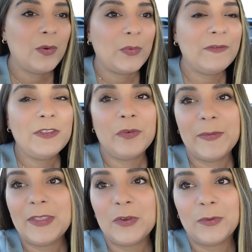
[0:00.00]
We have a three
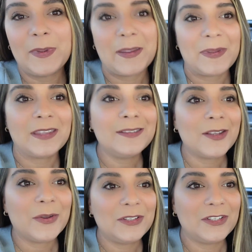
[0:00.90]
month old baby,
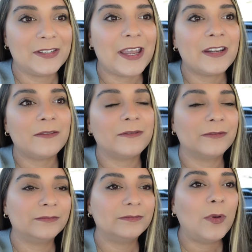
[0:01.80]
so it's just kind of